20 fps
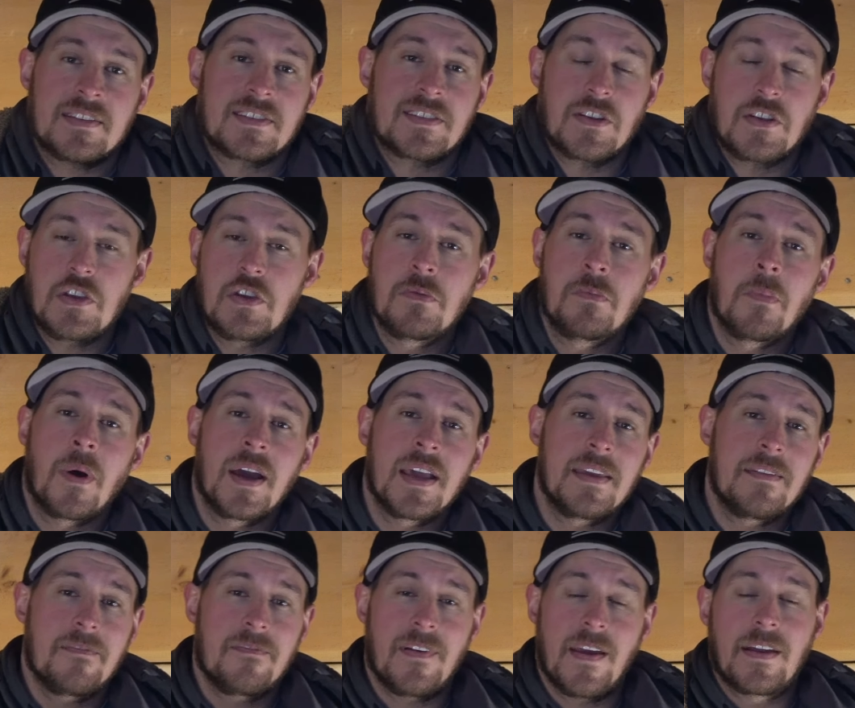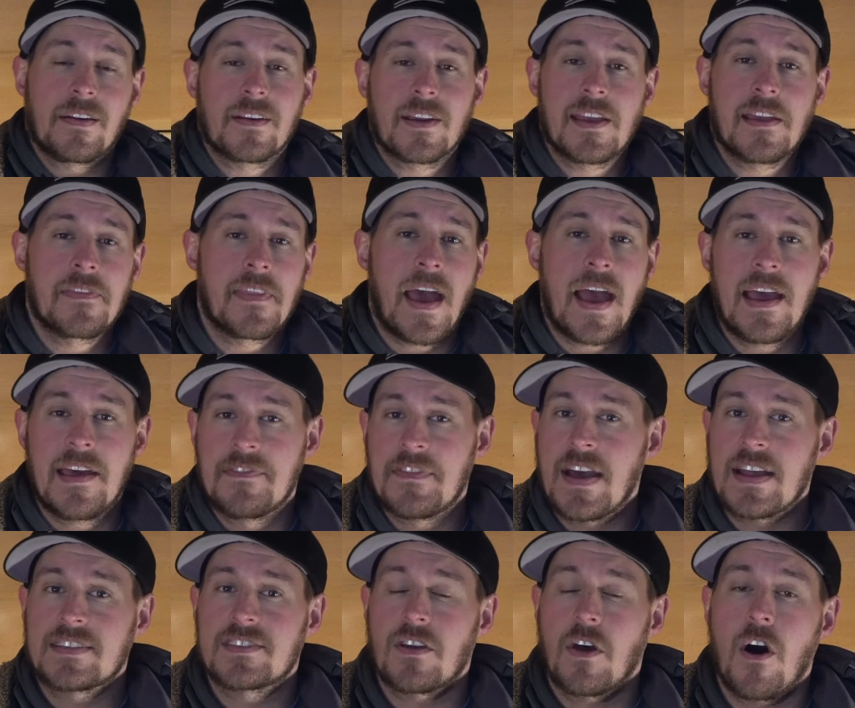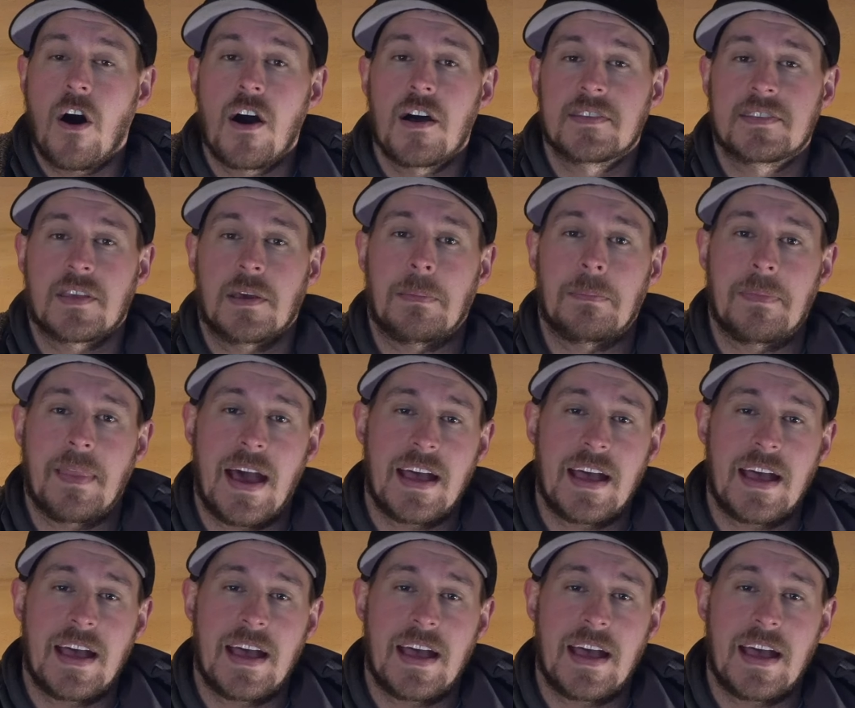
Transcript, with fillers: So you might vary in that, and that's awesome.